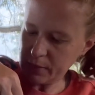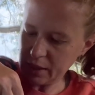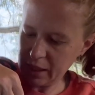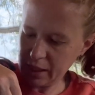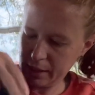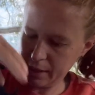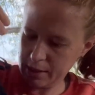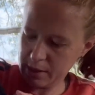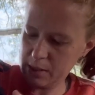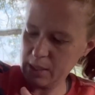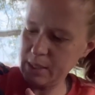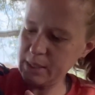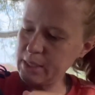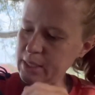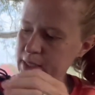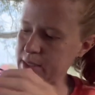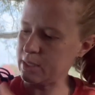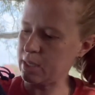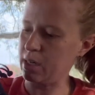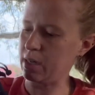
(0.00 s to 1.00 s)
And so that
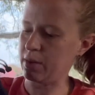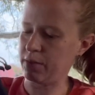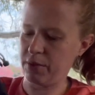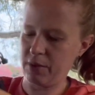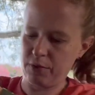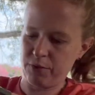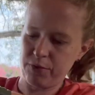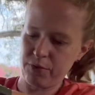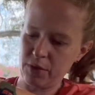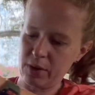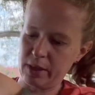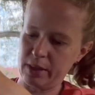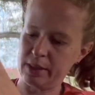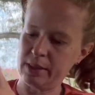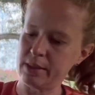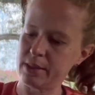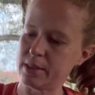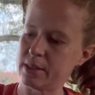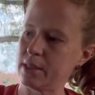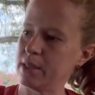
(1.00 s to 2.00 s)
takes care of the
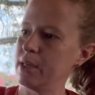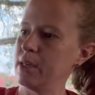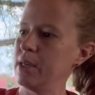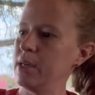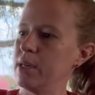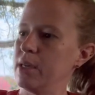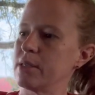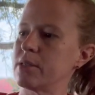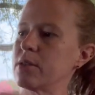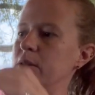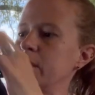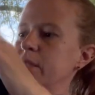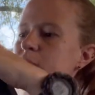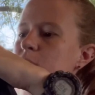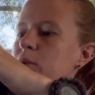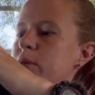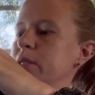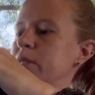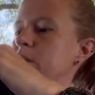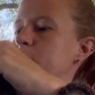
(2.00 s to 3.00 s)
front. So let's
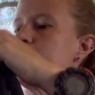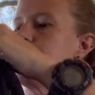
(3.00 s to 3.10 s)
go into the